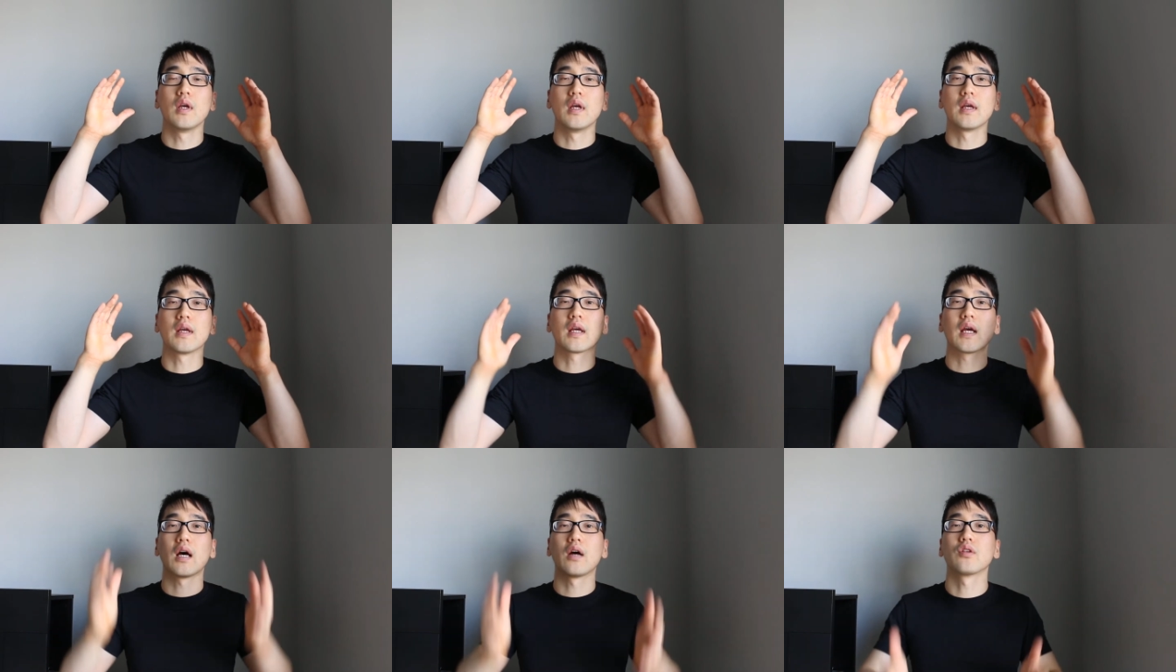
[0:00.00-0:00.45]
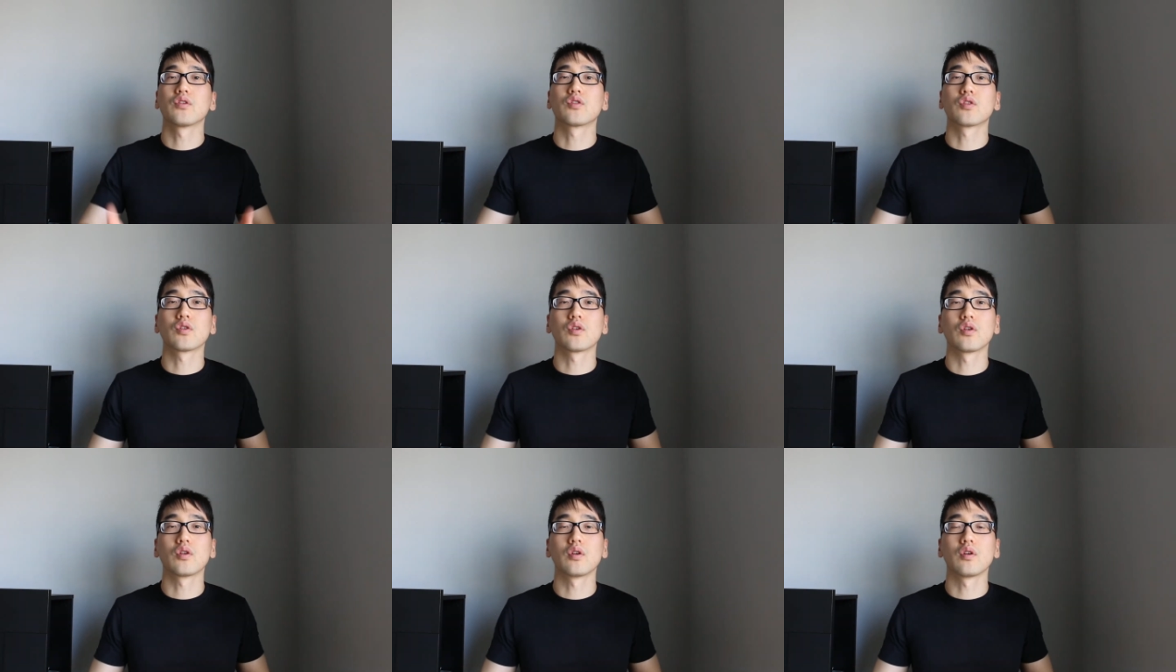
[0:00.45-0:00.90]

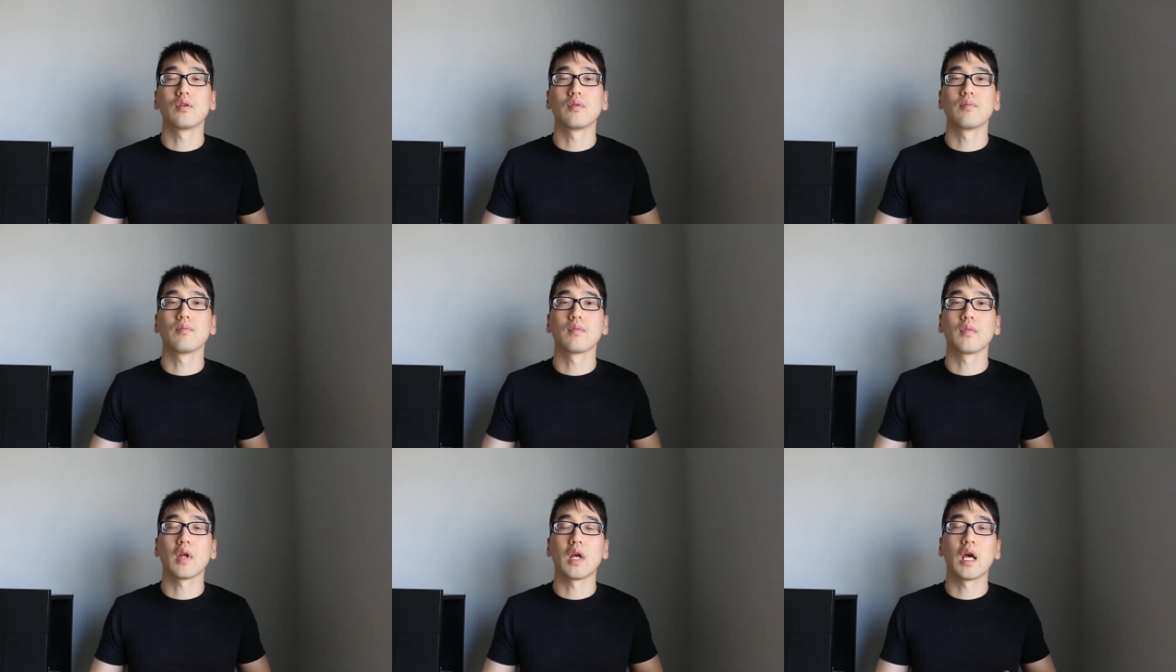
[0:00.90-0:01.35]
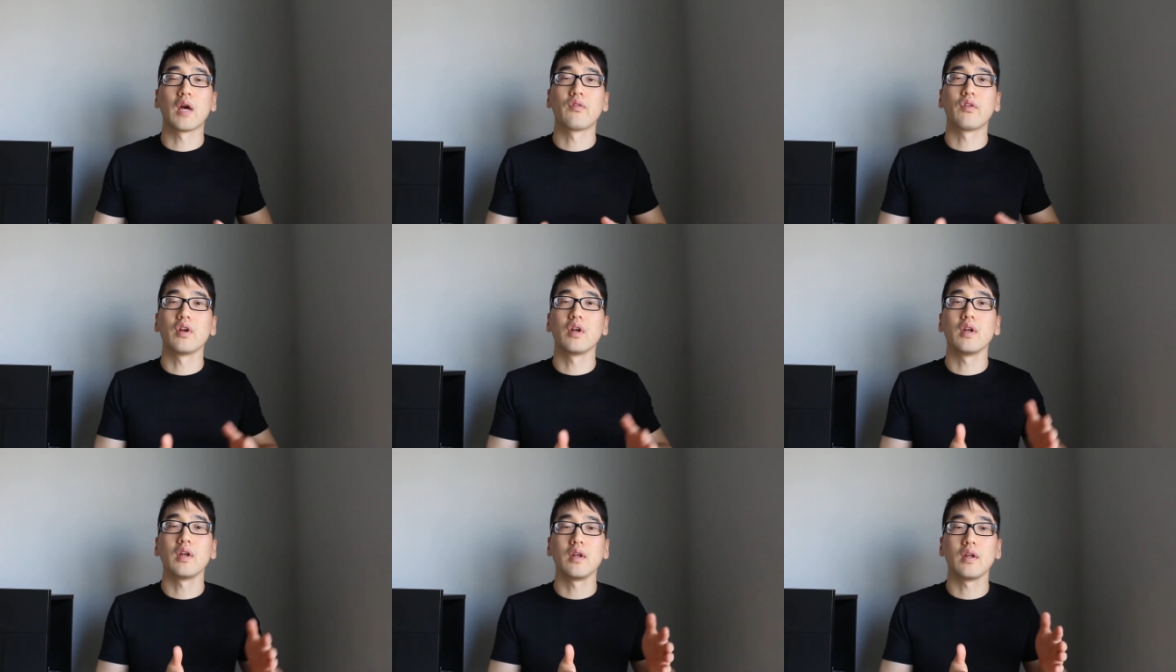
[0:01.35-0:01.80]
encounter
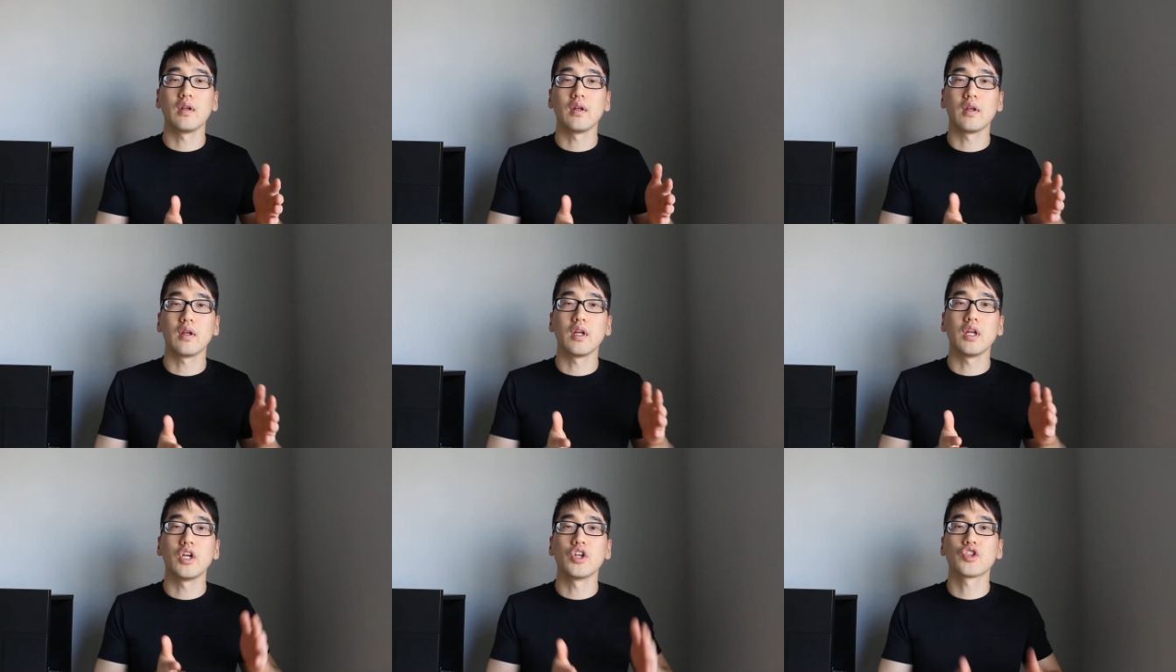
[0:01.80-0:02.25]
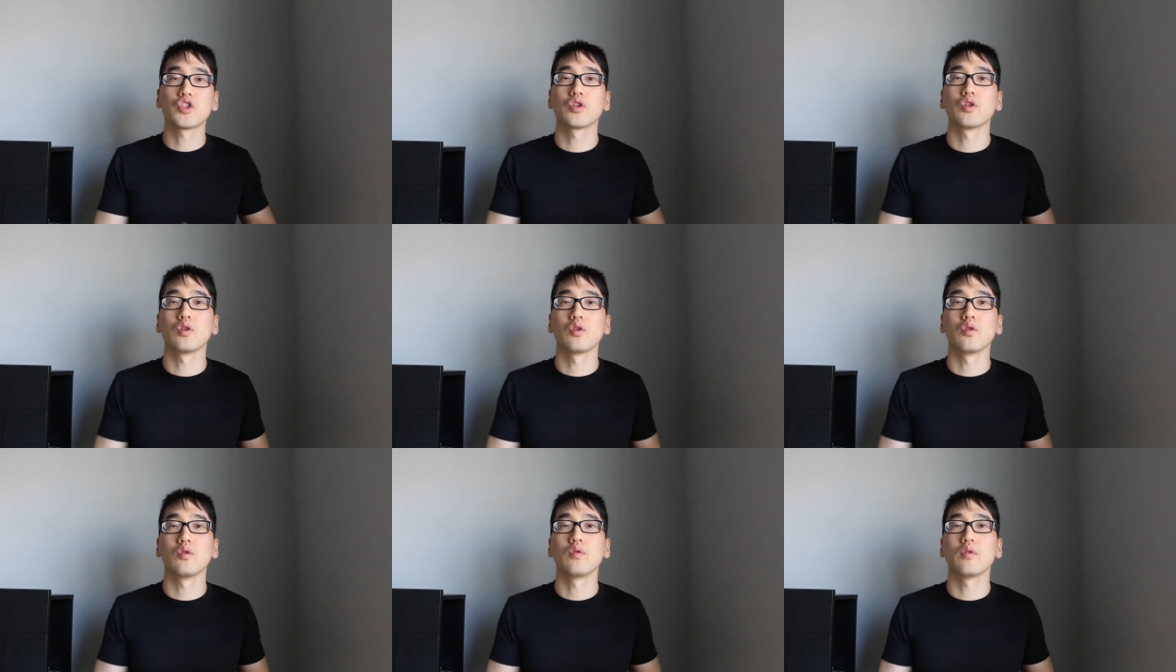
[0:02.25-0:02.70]
every
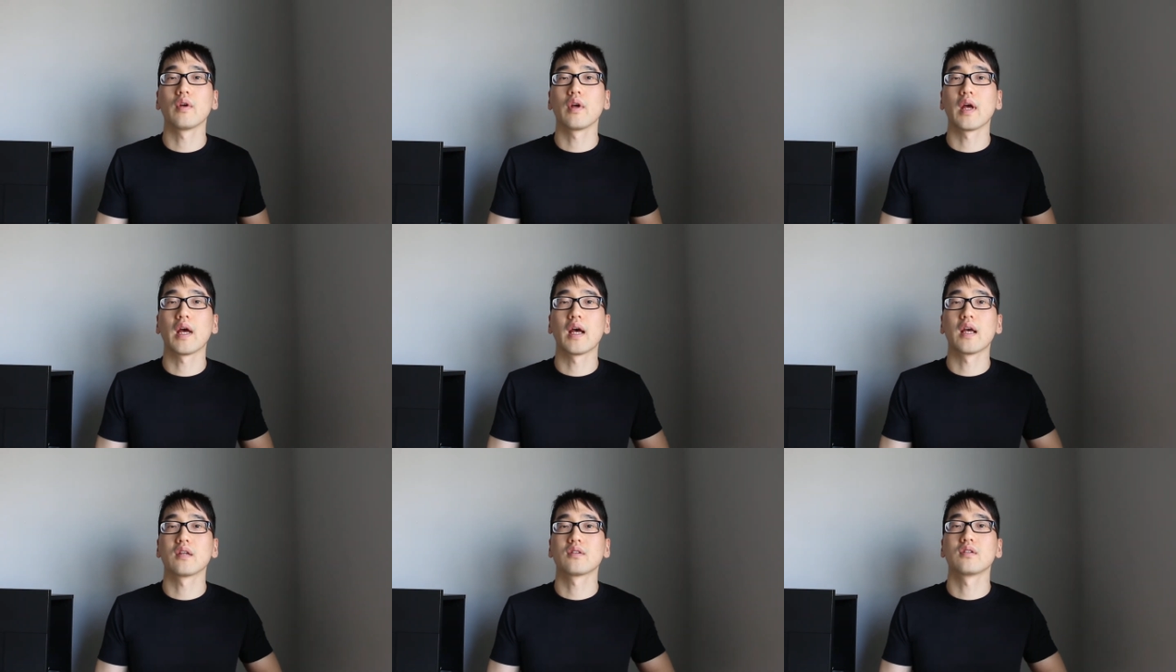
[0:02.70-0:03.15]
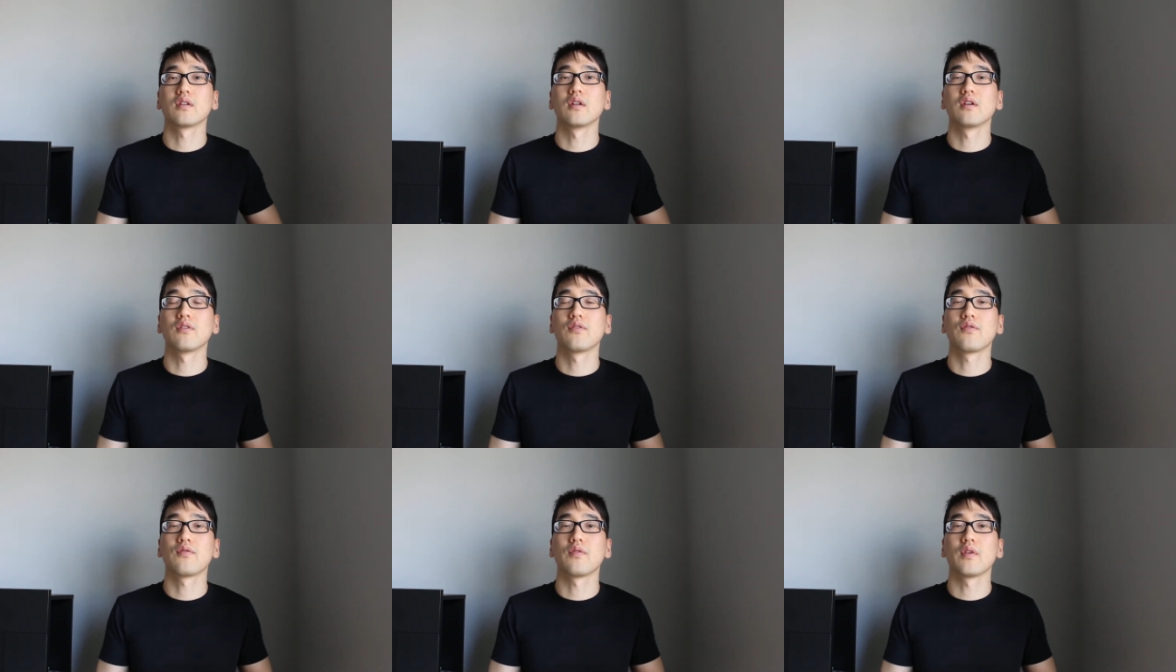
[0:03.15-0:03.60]
issue as
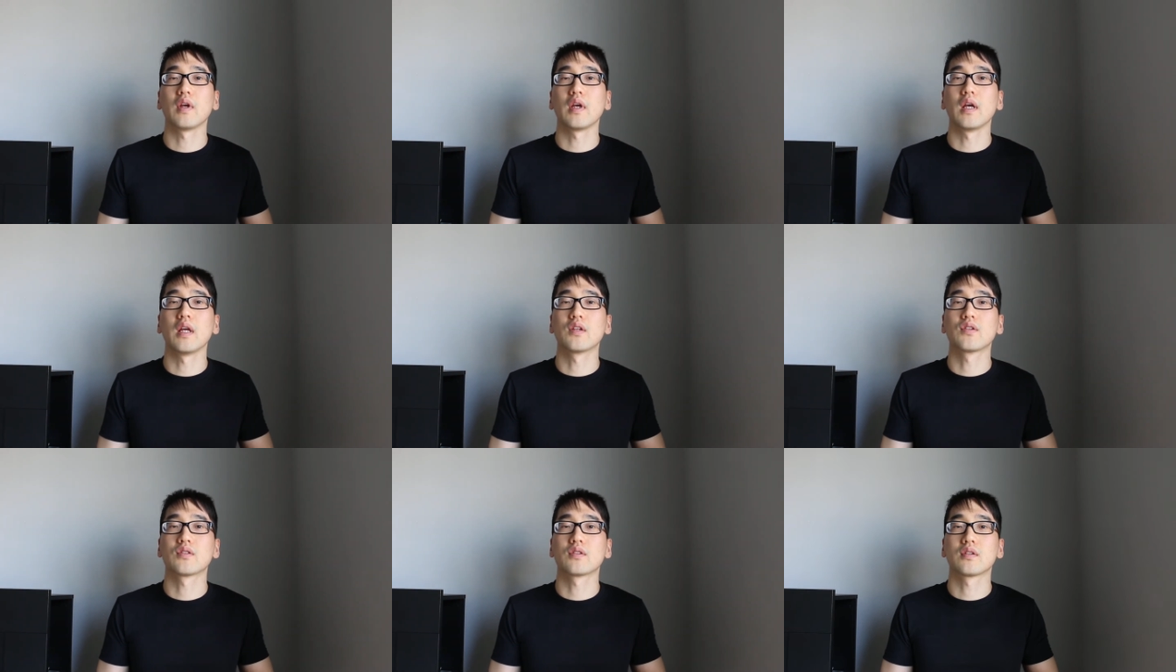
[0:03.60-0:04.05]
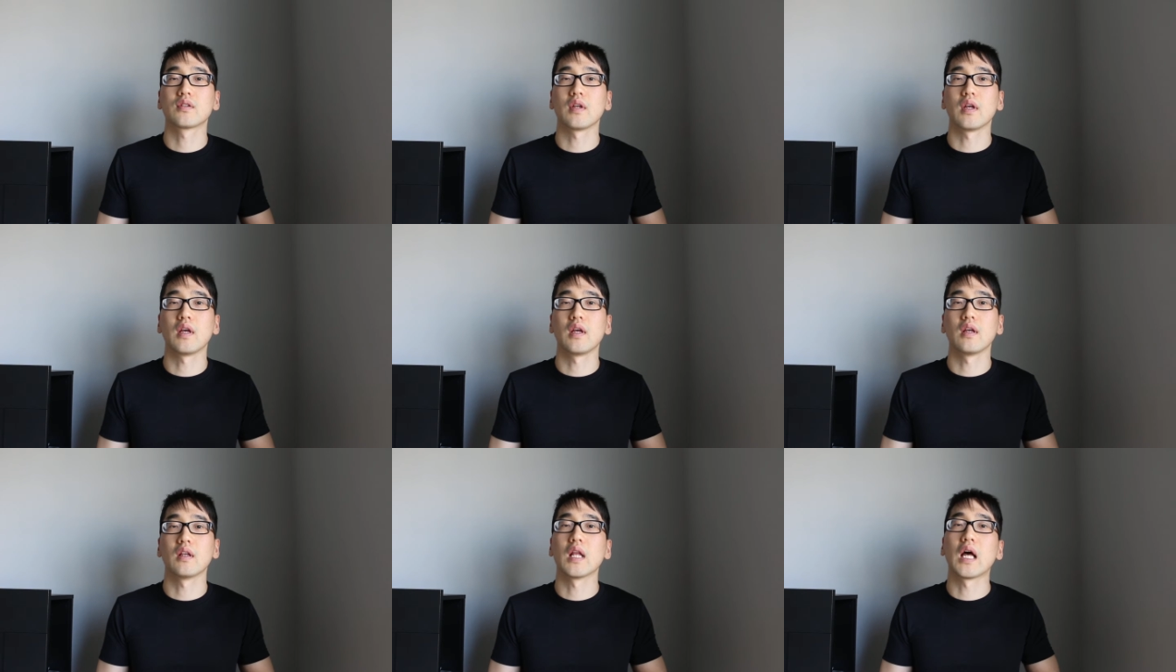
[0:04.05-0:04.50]
if it's
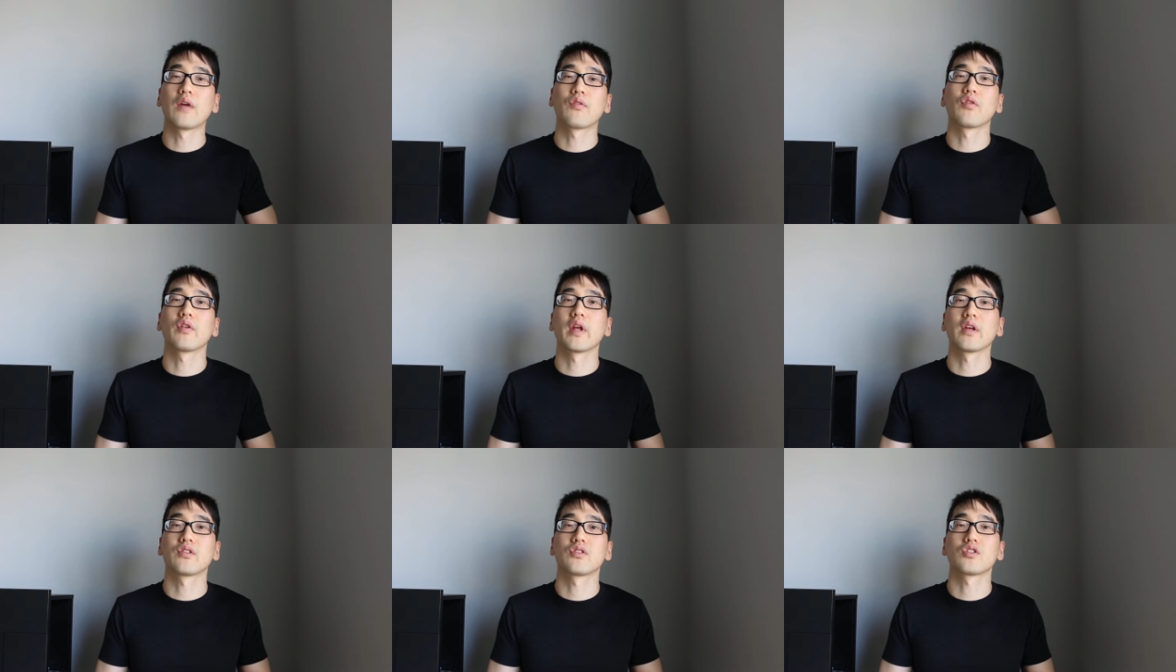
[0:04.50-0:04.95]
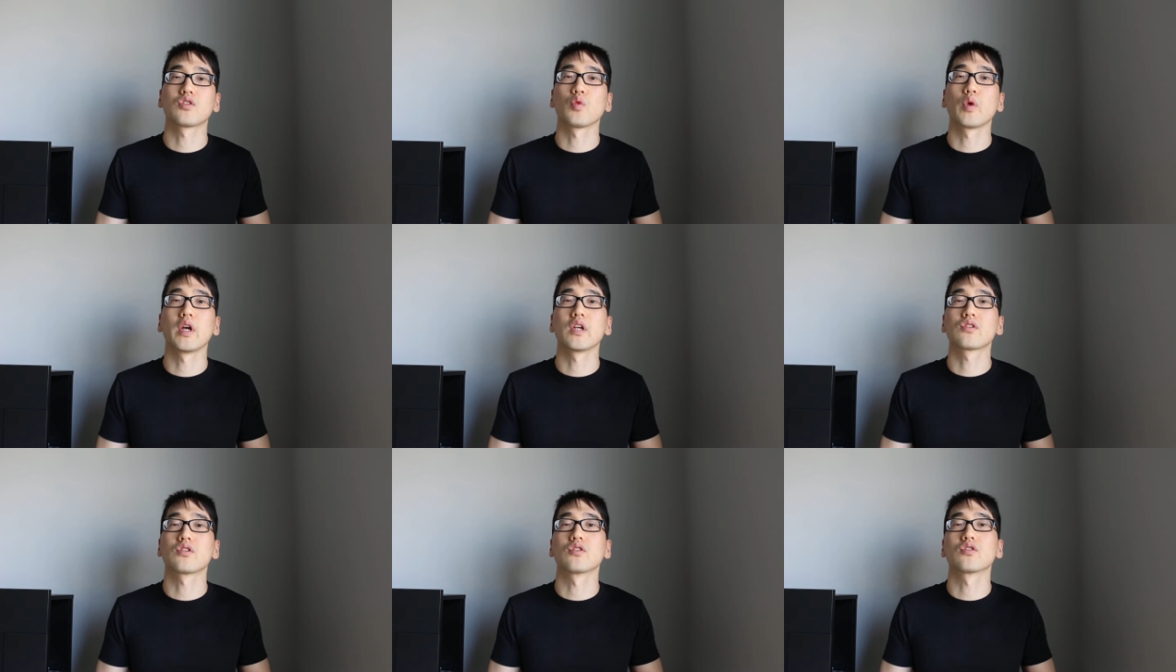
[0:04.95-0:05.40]
a life or death
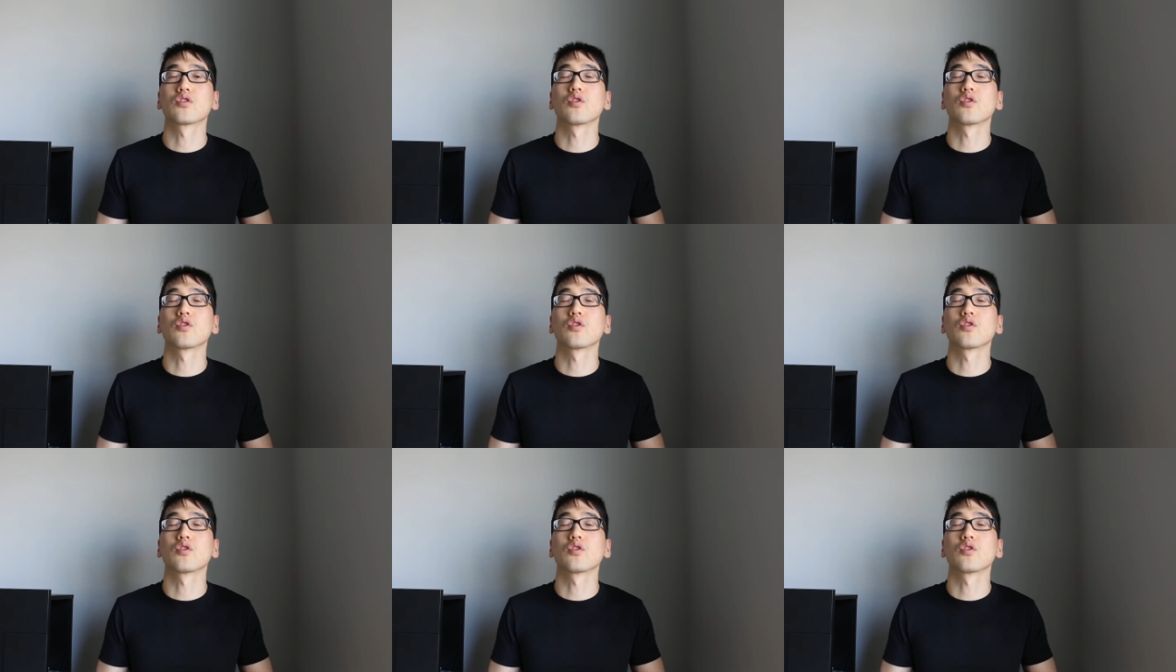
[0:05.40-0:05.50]
situation.